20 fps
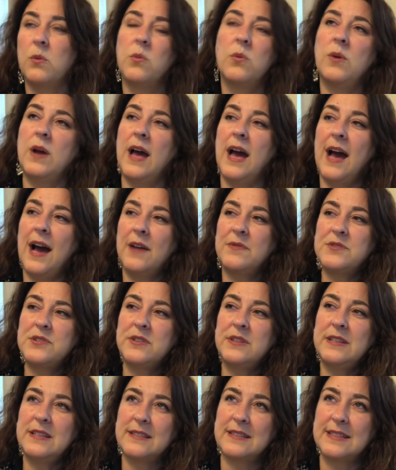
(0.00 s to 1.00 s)

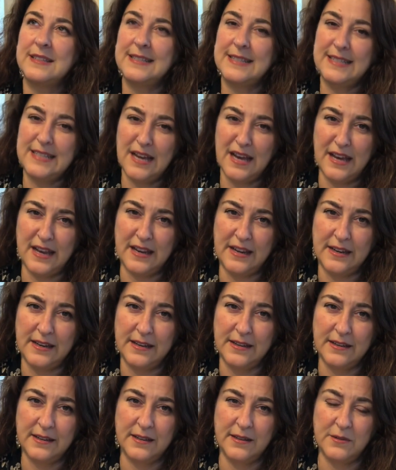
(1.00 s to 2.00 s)
after this is done,
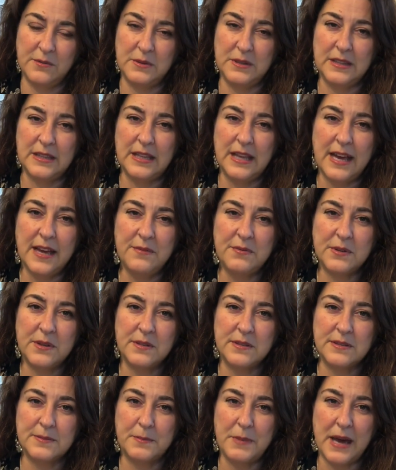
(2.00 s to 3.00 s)
when life
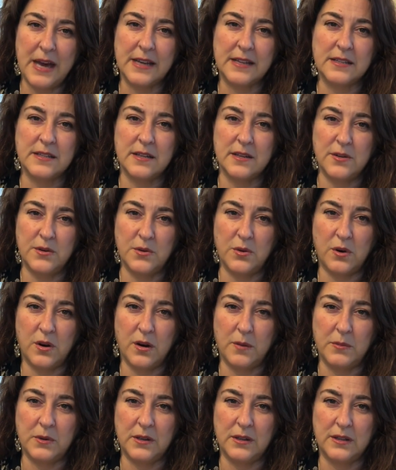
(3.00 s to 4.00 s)
goes back to
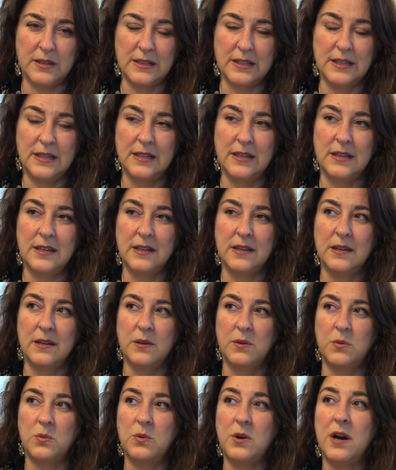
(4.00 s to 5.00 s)
normal,
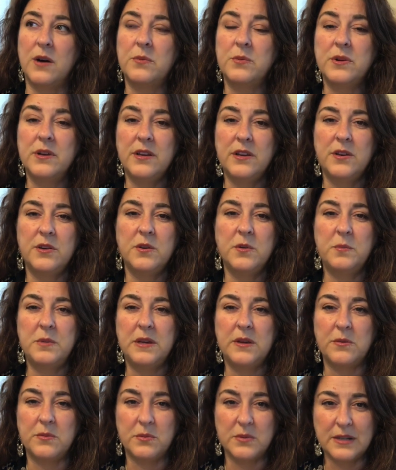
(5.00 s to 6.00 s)
what will you
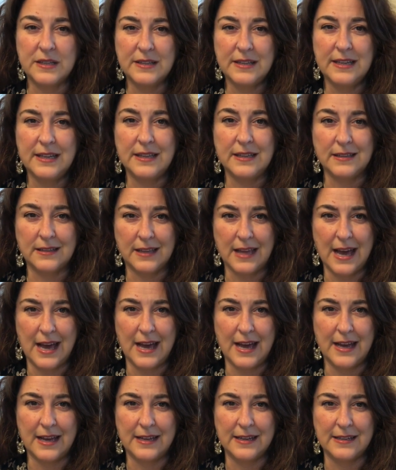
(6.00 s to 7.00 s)
be really
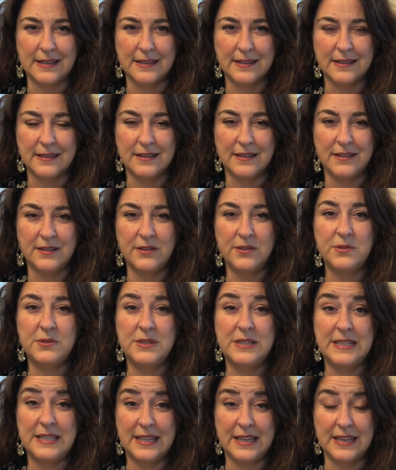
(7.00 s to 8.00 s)
glad that you
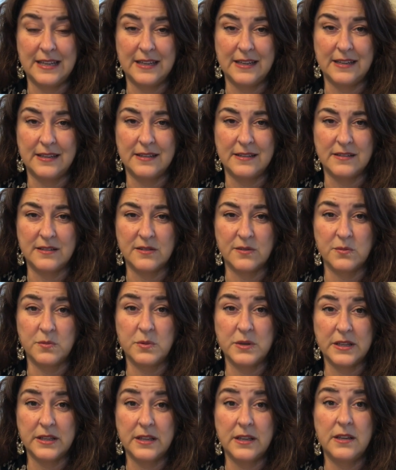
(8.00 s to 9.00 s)
did to
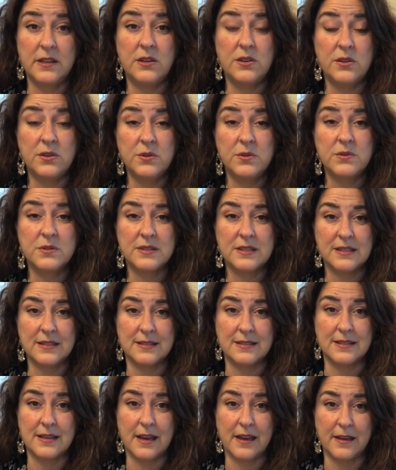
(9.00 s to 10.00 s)
really use
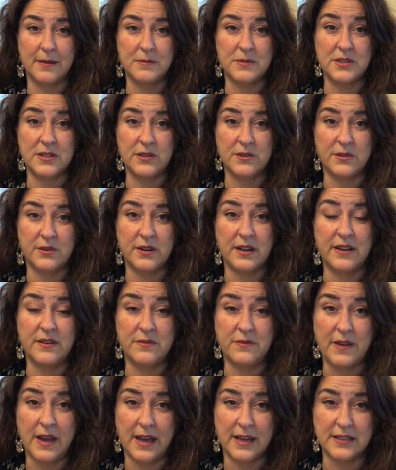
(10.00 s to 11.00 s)
this time to your
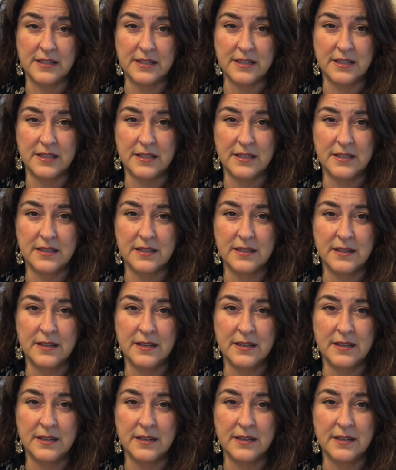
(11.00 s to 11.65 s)
advantage?